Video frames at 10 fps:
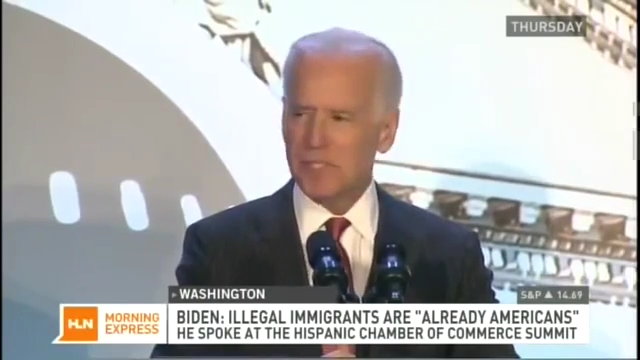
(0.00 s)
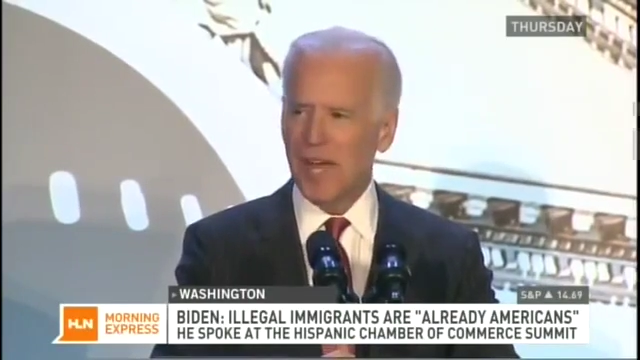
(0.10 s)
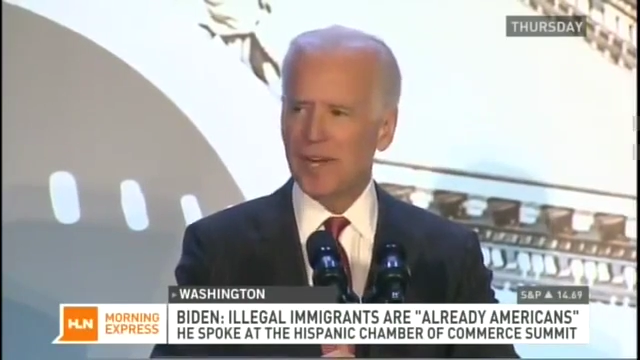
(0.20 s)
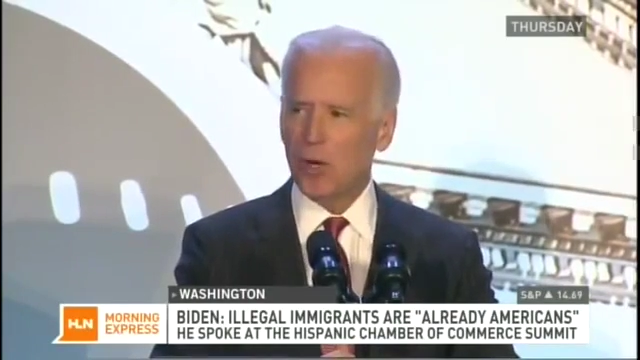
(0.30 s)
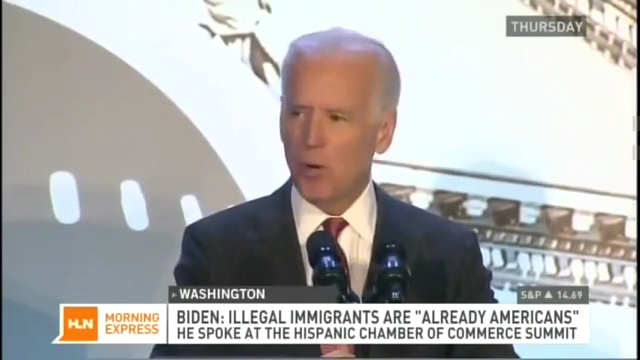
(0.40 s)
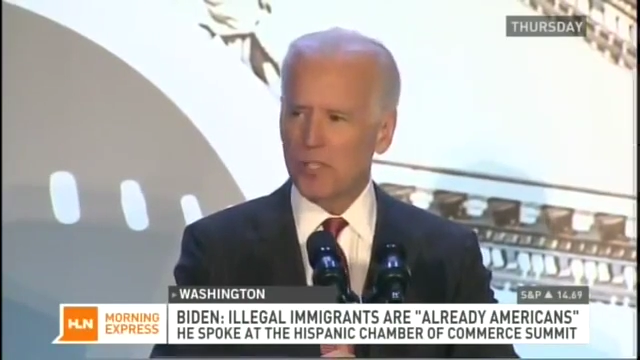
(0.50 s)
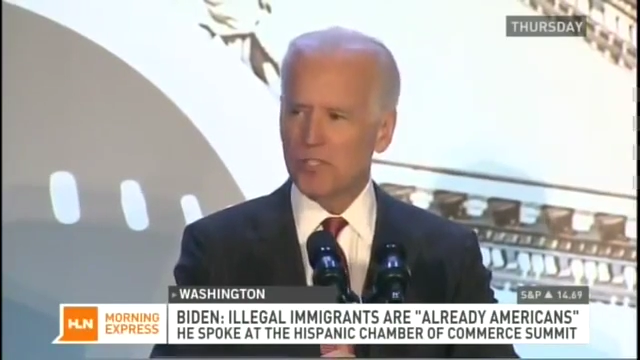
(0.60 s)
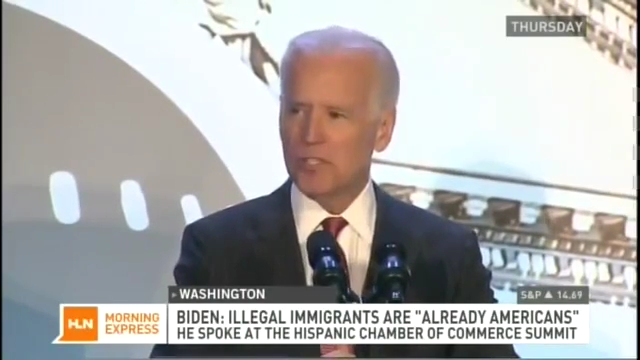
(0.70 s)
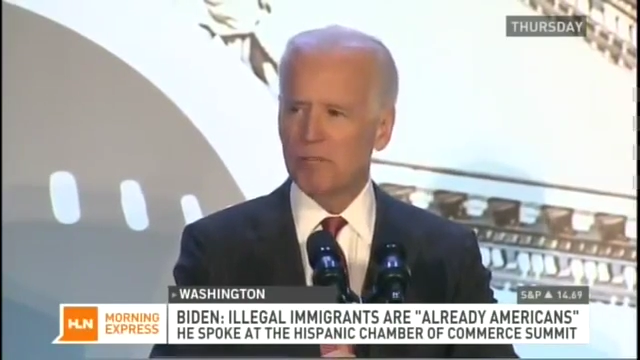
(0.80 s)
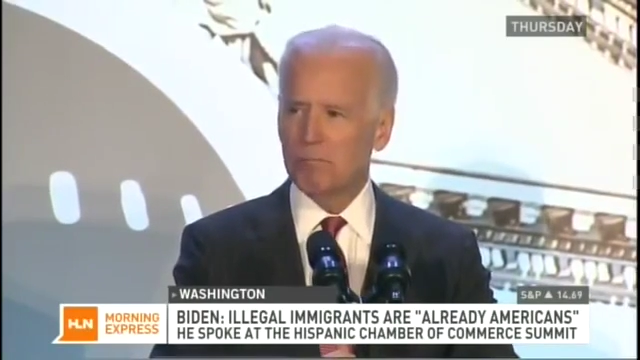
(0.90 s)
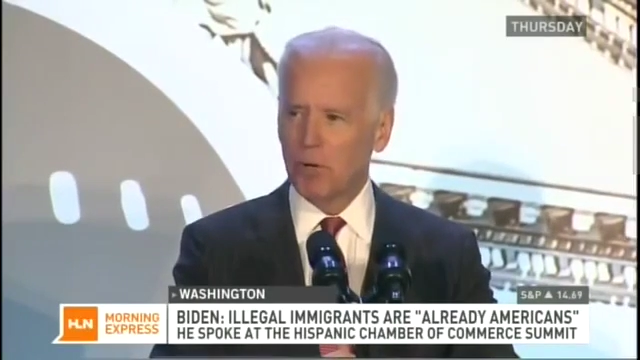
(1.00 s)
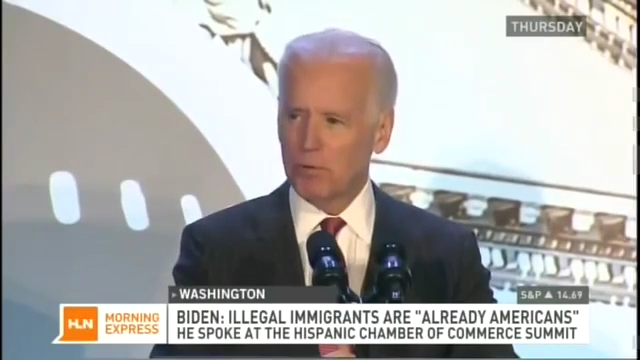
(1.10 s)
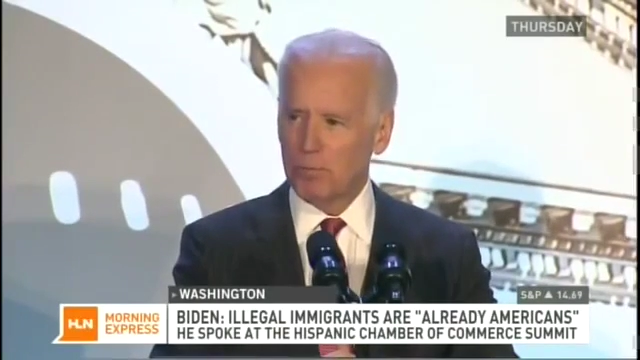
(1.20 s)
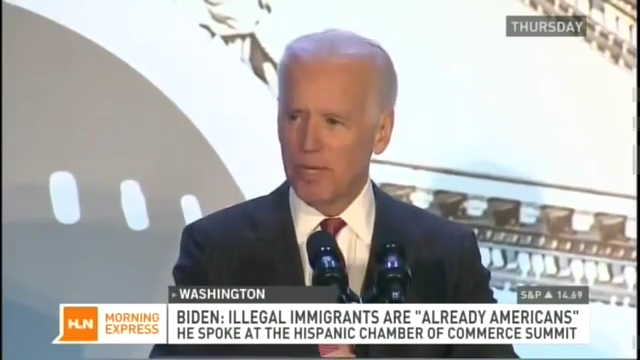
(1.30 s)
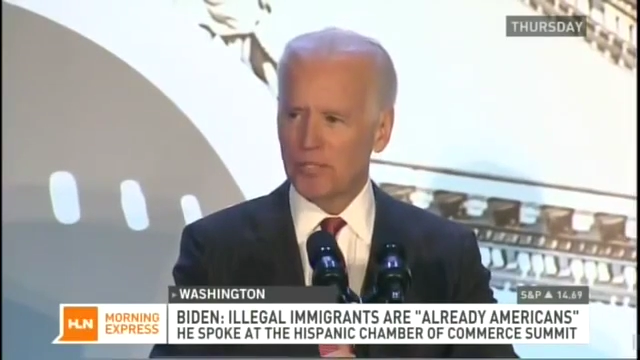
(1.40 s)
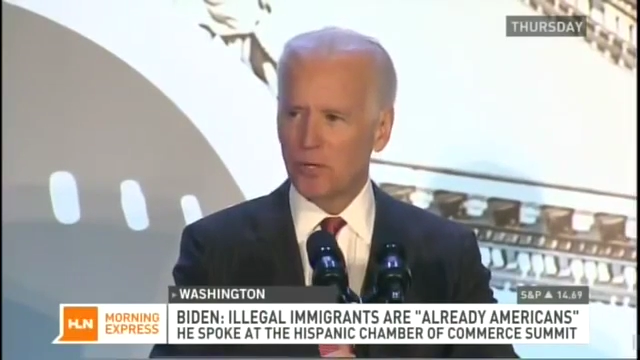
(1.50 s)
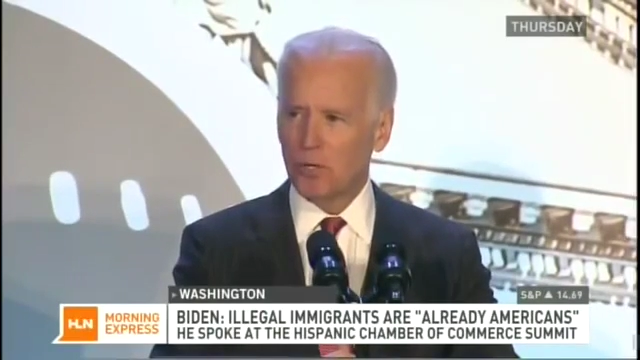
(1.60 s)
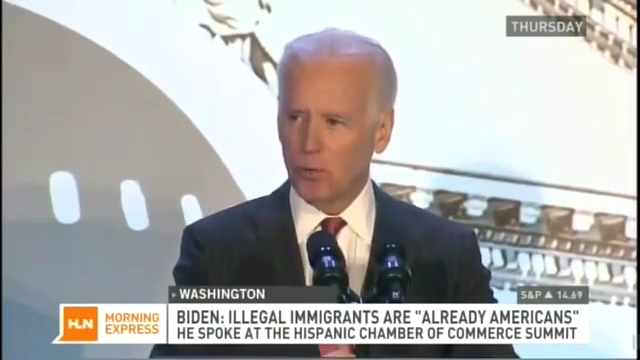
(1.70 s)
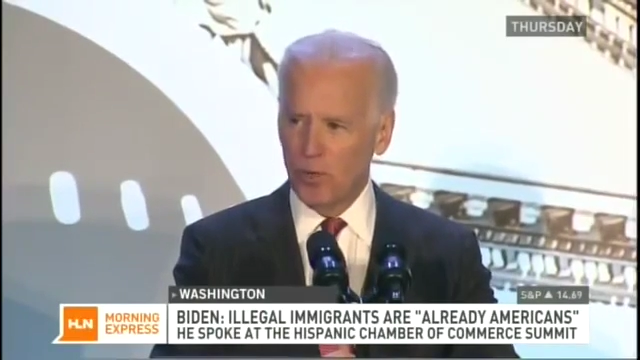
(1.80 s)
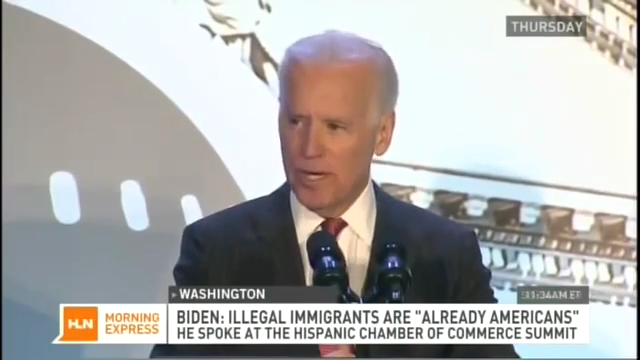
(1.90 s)
is not a question of birthplace
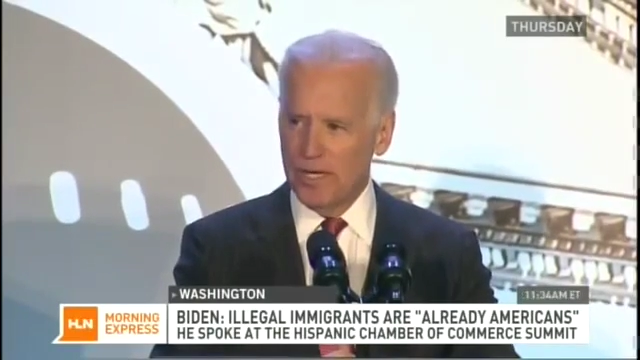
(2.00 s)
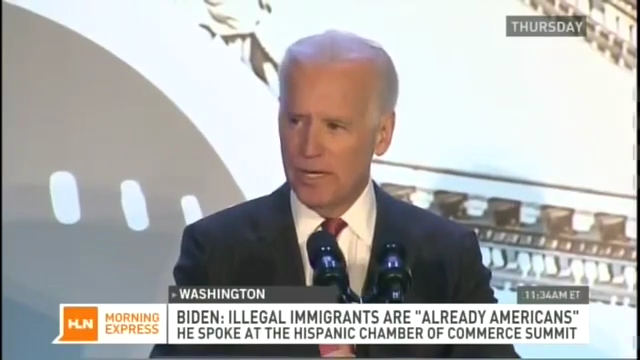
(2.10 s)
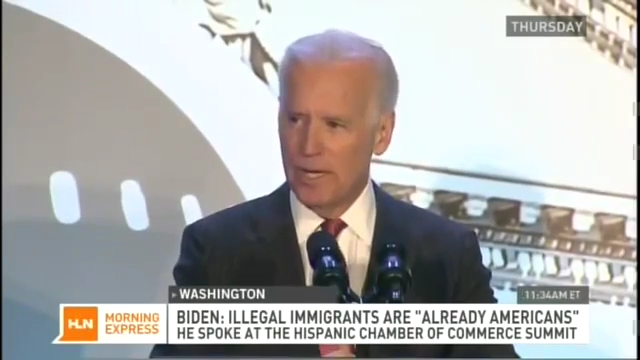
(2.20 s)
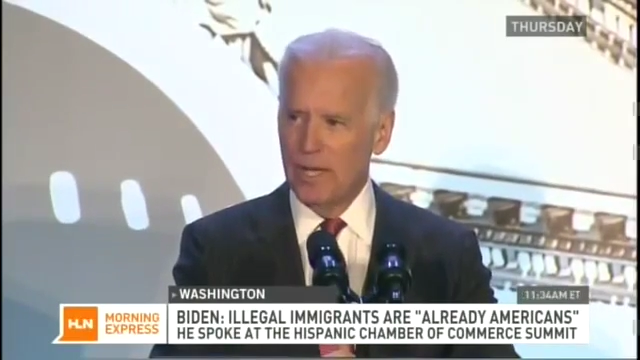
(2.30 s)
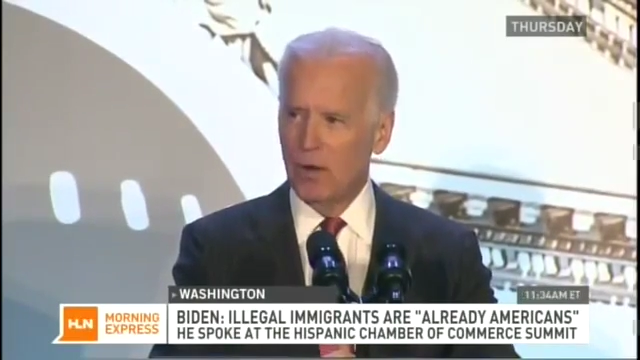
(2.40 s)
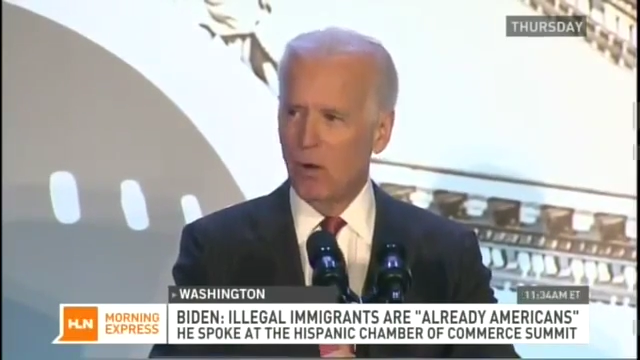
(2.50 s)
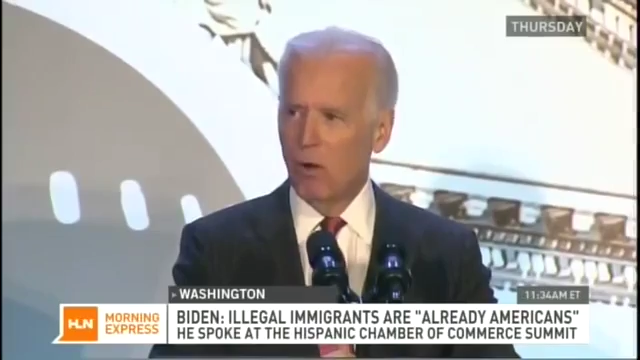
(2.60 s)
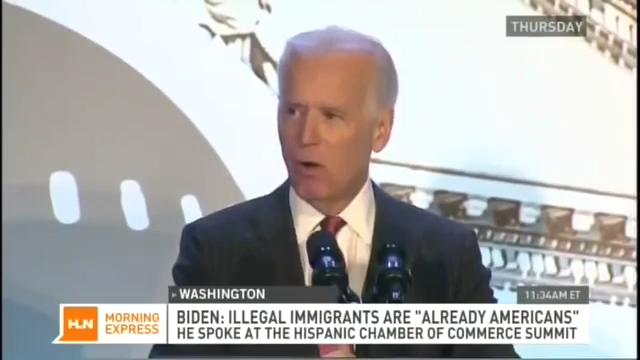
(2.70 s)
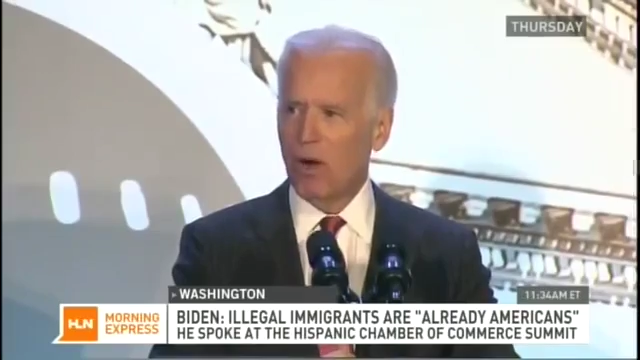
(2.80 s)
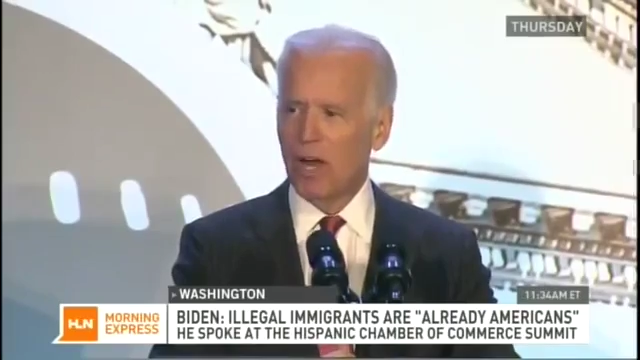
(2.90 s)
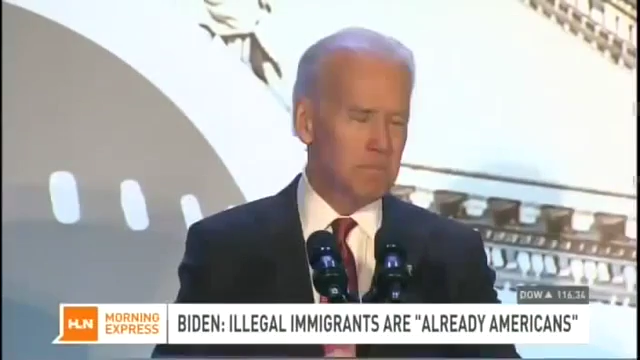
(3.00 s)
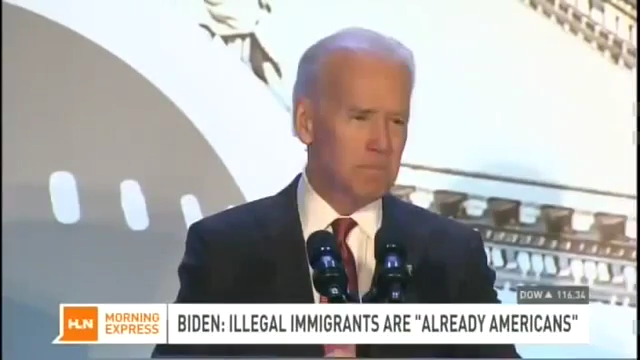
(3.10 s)
or creed or,